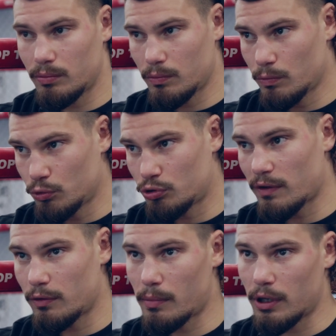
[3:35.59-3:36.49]
would
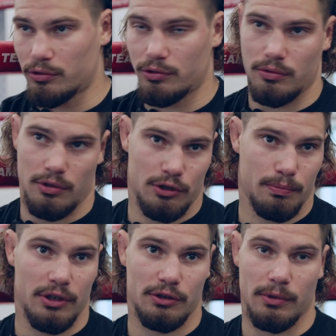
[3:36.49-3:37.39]
rather much
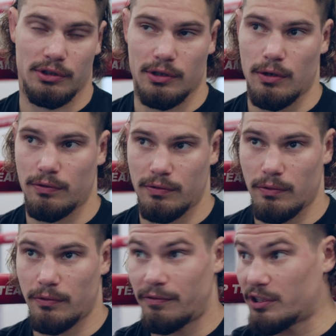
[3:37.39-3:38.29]
express myself
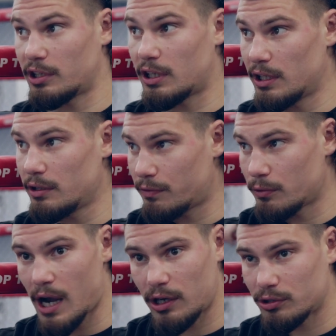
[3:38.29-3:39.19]
physically through
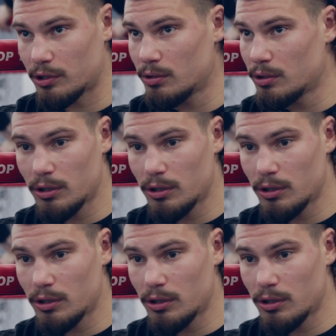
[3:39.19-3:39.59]
action,